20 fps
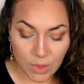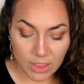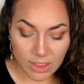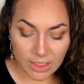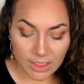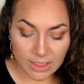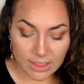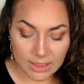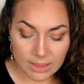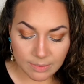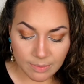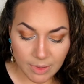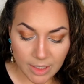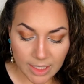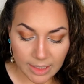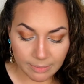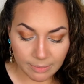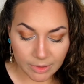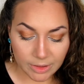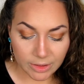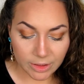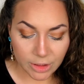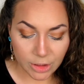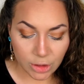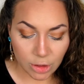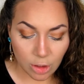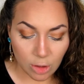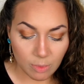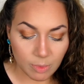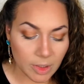one is by Body
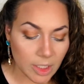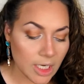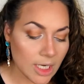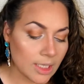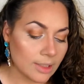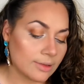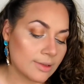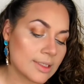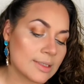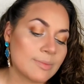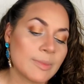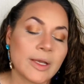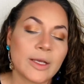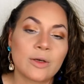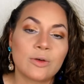Shop. This is my